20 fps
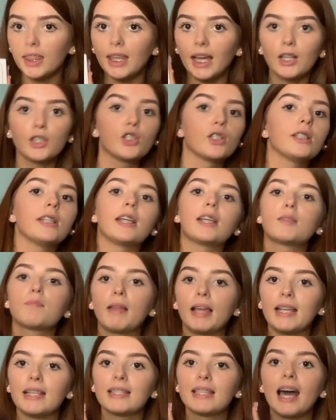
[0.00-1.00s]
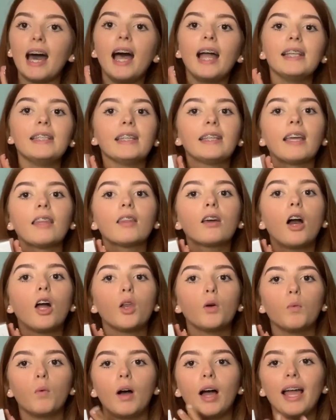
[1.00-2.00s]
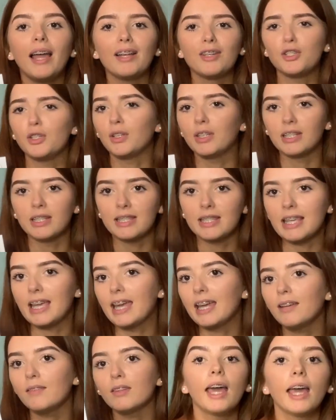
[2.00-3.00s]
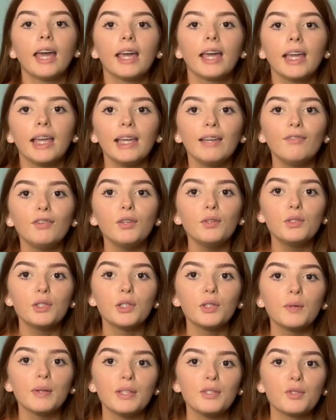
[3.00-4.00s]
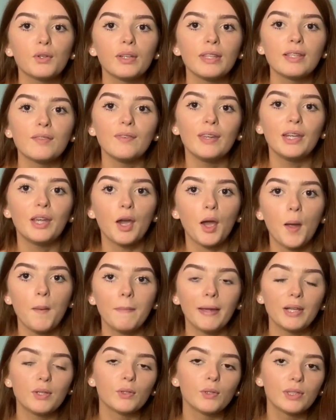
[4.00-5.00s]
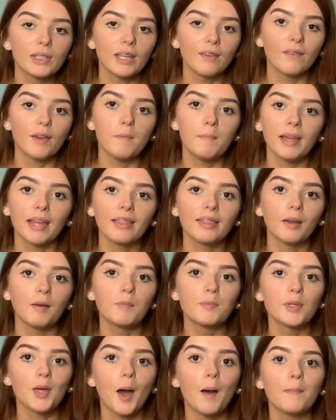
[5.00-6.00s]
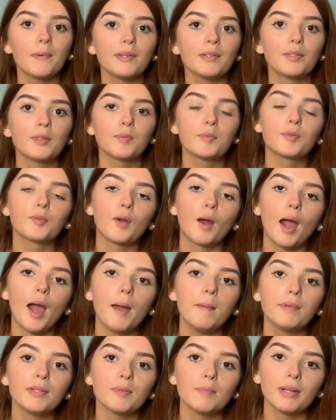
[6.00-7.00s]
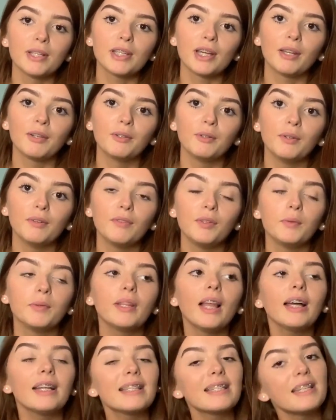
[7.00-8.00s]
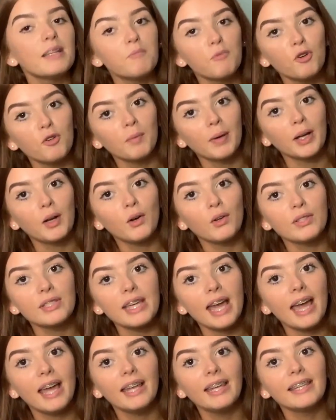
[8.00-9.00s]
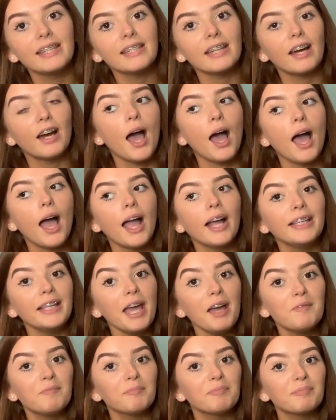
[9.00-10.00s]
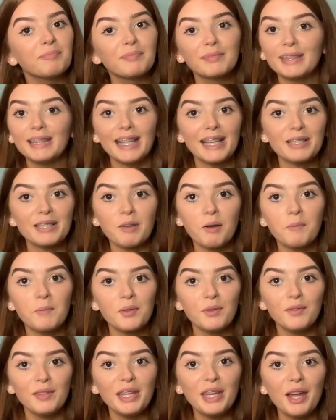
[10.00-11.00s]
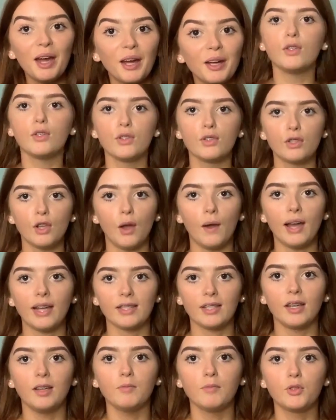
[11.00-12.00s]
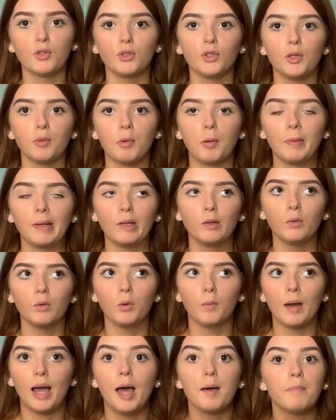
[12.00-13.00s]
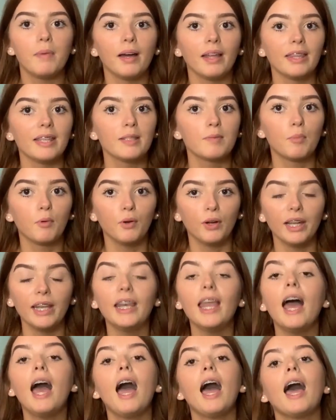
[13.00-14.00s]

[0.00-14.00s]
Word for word: That just explains that. I did get the colour white, as you can see. If you do enjoy this video, make sure to give it a big thumbs up and subscribe to my channel if you would like to see more of my content. And yeah, let's get on with the video. So as I'm sure you're probably all aware by this point,